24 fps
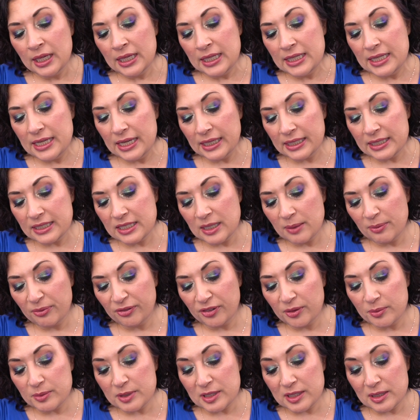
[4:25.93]
Next up
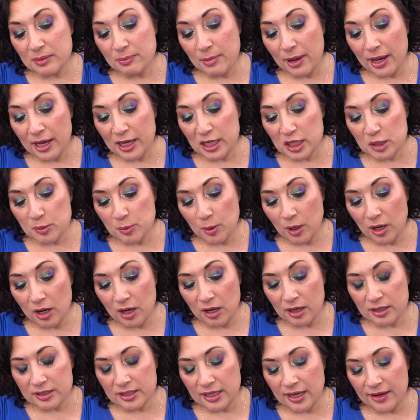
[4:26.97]
from Smashbox,